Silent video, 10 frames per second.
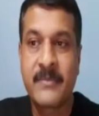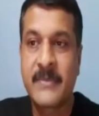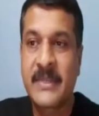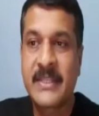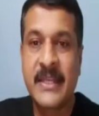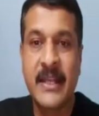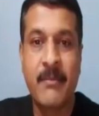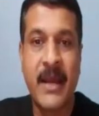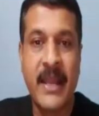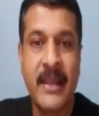z
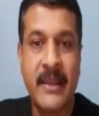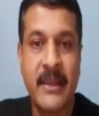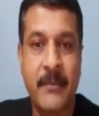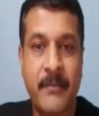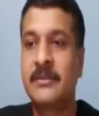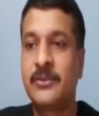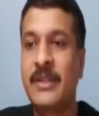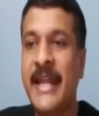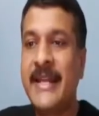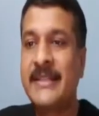by a. So
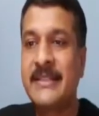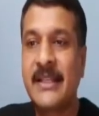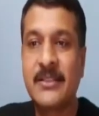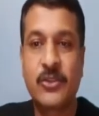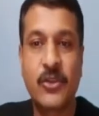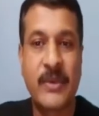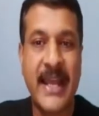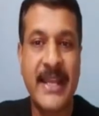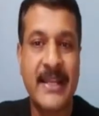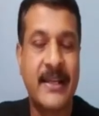like this also you
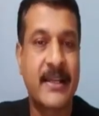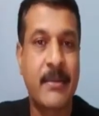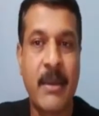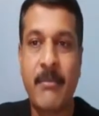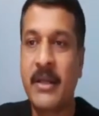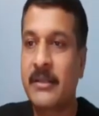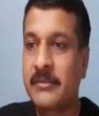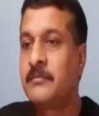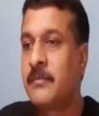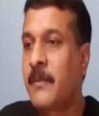can remember.
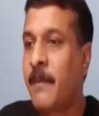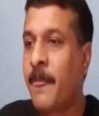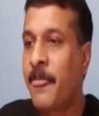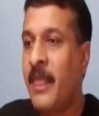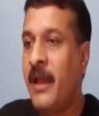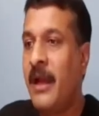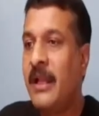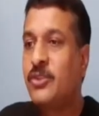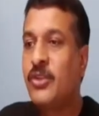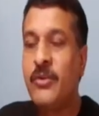
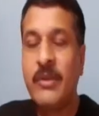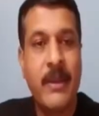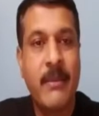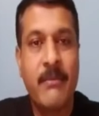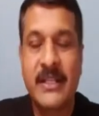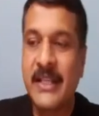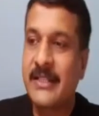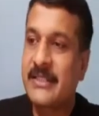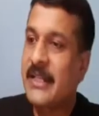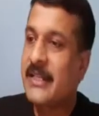Also you remember
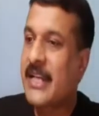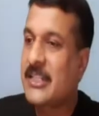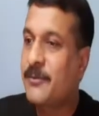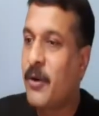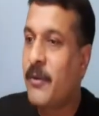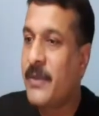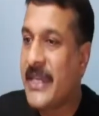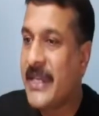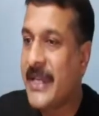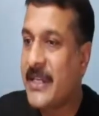that Z transform of
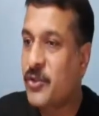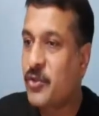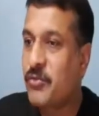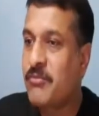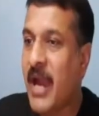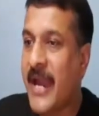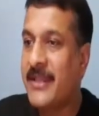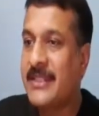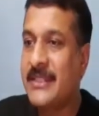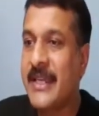e raised to
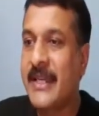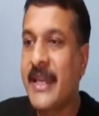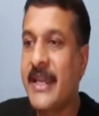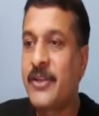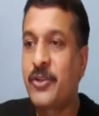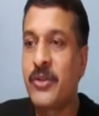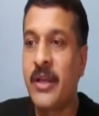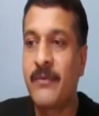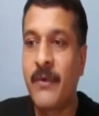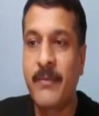minus ak into
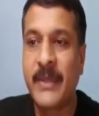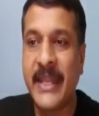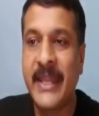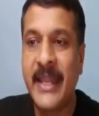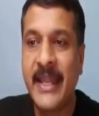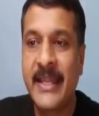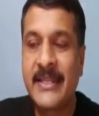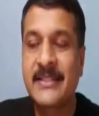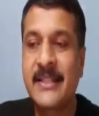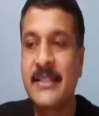f of k
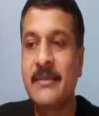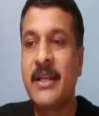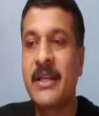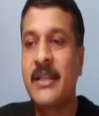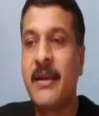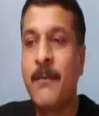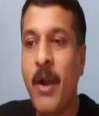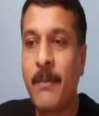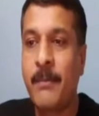is nothing but f of